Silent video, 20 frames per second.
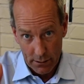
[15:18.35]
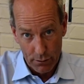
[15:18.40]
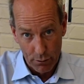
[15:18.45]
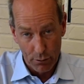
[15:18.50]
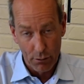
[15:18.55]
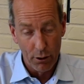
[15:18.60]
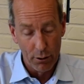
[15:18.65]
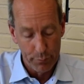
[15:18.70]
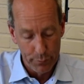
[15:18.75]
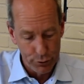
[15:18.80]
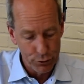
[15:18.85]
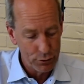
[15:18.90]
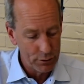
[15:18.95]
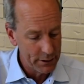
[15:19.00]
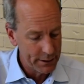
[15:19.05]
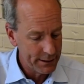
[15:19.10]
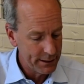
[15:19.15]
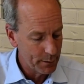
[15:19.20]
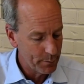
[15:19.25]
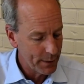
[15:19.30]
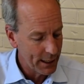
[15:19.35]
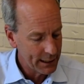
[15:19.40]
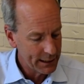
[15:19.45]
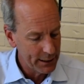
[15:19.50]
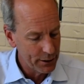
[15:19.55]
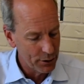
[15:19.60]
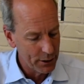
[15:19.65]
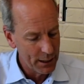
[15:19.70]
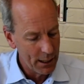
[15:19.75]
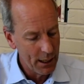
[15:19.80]
They're called mutualistic
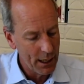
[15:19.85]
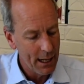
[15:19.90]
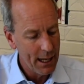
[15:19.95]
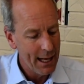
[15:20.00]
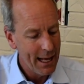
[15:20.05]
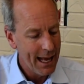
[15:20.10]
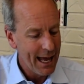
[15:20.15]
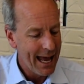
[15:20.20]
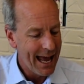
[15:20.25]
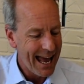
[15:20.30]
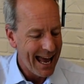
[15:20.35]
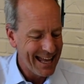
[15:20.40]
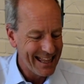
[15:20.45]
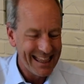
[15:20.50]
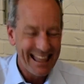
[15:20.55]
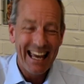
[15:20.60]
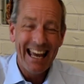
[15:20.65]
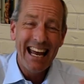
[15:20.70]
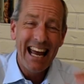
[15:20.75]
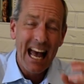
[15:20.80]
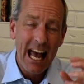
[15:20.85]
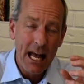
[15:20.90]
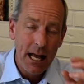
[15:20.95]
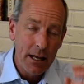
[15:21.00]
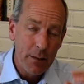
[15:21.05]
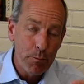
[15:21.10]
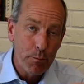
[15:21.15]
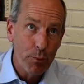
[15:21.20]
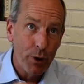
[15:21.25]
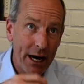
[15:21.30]
bacteria, and they
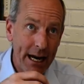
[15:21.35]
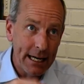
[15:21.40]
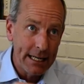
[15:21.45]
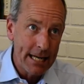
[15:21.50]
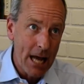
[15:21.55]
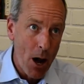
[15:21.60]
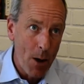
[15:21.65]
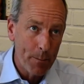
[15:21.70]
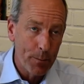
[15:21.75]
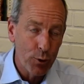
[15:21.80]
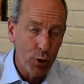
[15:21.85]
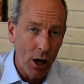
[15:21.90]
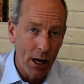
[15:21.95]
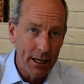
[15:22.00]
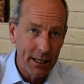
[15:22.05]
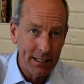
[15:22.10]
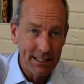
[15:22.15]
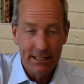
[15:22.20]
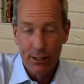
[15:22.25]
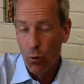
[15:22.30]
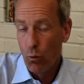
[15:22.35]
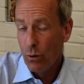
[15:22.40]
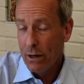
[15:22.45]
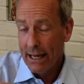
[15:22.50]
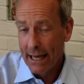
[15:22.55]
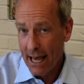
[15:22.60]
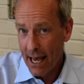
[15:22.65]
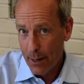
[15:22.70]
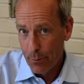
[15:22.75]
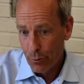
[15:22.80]
break down products that we
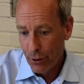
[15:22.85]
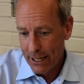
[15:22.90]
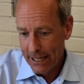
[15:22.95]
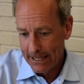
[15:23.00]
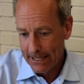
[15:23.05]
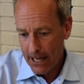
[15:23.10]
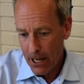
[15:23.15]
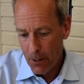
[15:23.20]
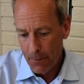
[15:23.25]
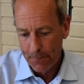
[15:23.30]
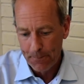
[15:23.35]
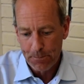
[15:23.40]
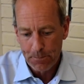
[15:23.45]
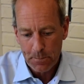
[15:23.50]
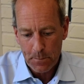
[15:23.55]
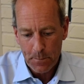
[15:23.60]
can't break down,